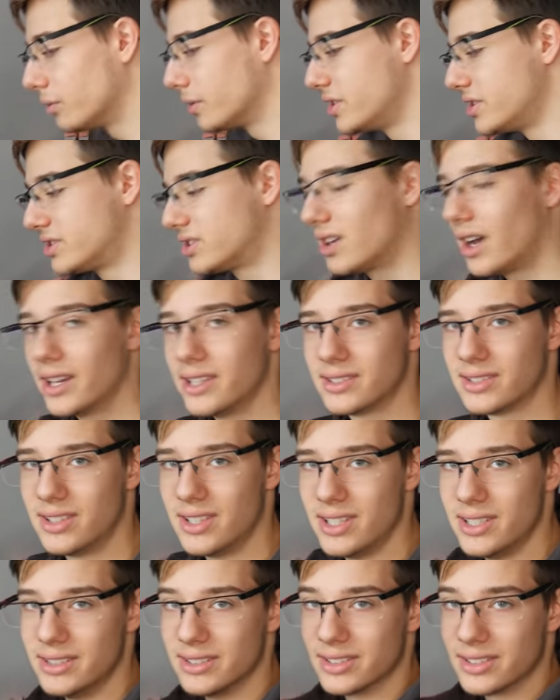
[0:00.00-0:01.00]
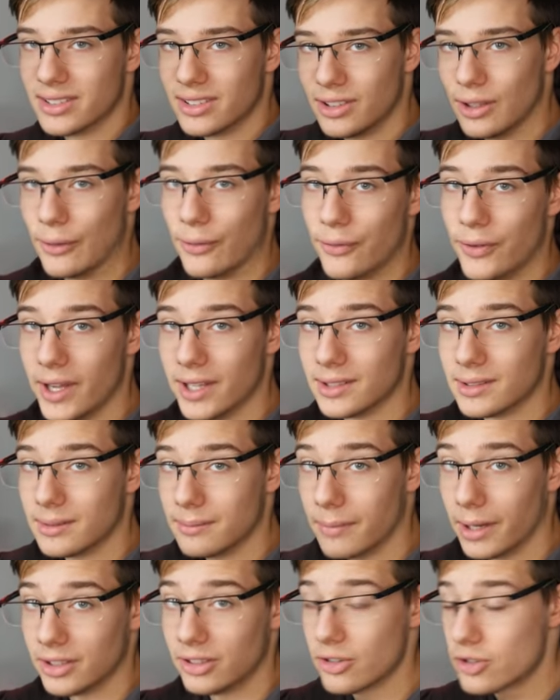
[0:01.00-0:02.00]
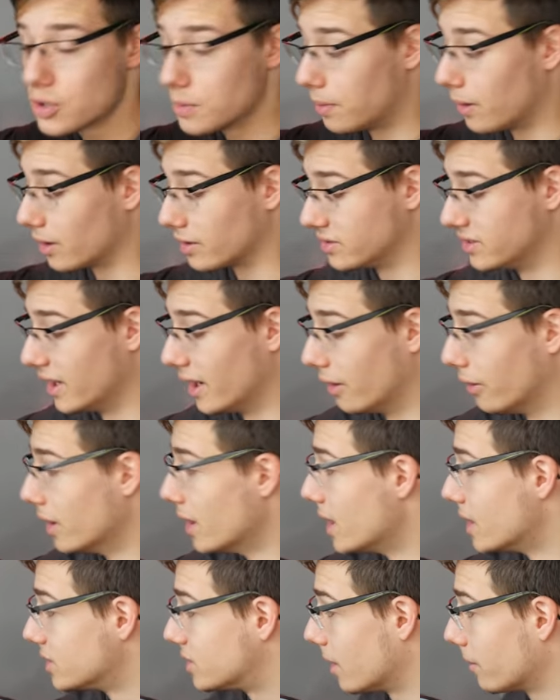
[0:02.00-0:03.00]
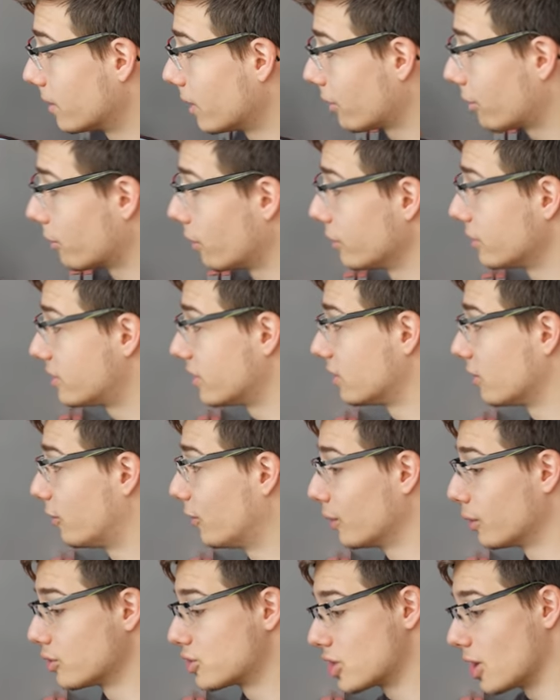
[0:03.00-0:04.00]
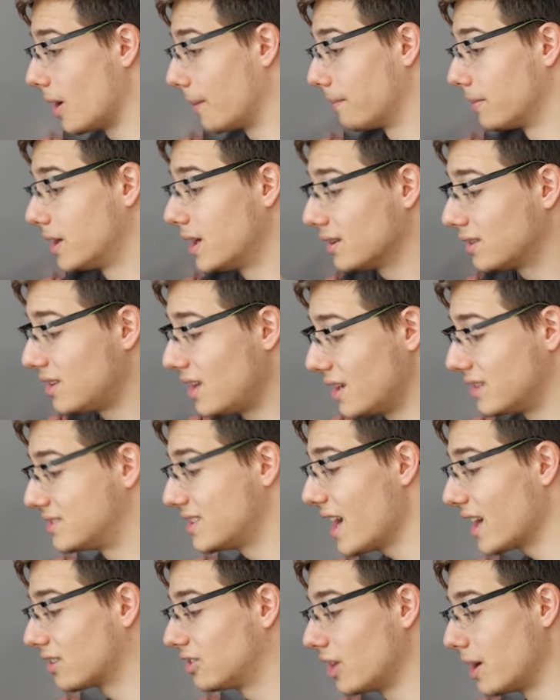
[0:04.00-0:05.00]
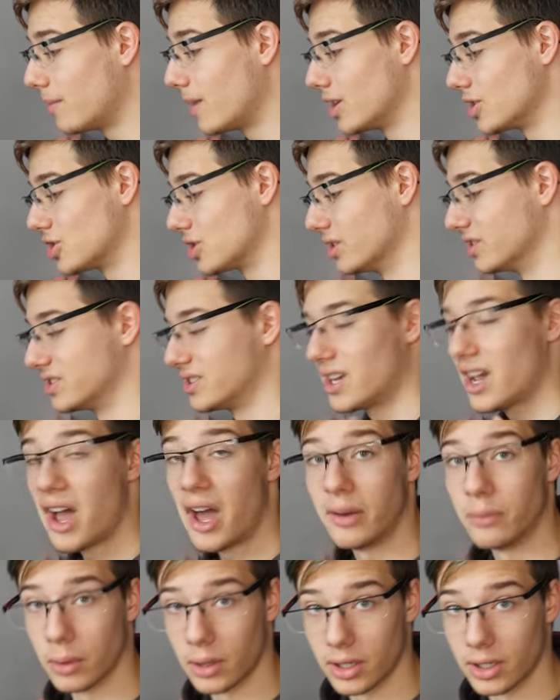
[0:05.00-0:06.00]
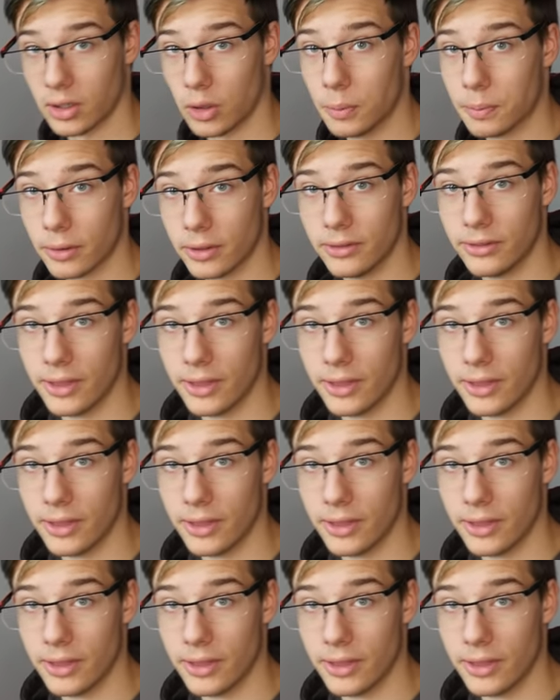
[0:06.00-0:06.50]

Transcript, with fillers: resize these to fit my tissue box now. So I'm gonna throw this into Photoshop, get the exact dimensions, and we're gonna go print